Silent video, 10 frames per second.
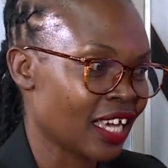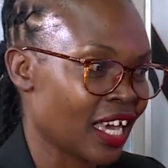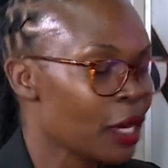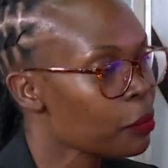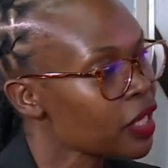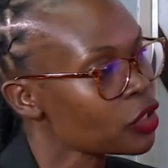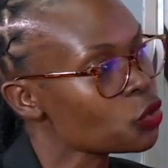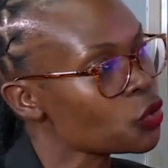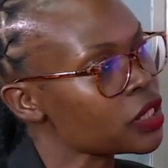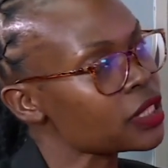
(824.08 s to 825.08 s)
I am yet
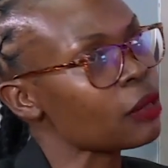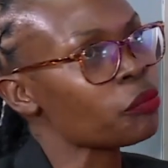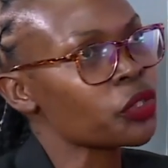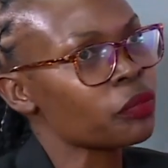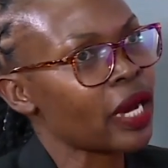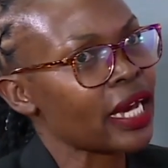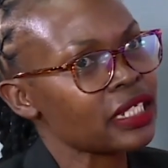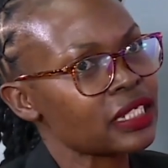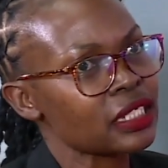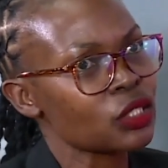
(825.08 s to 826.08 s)
to see somebody
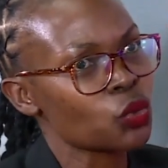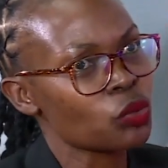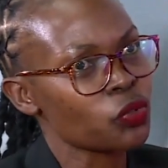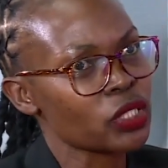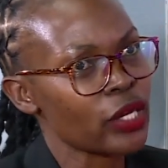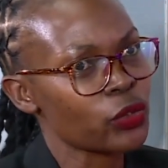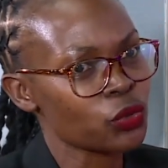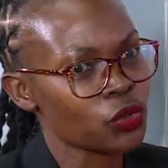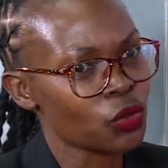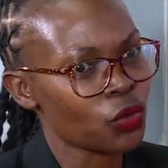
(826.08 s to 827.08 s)
marketing sweet
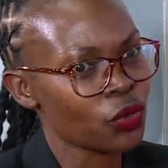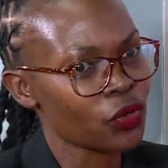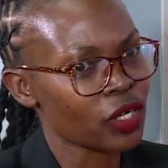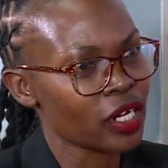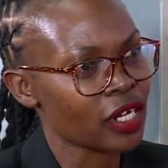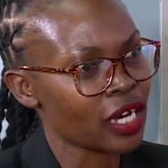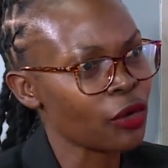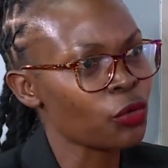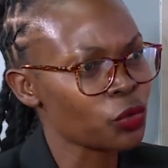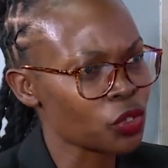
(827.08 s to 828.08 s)
potatoes or
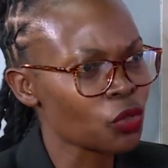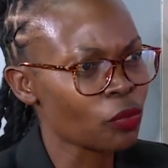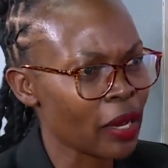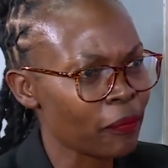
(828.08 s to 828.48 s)
arrowroots, ndoma.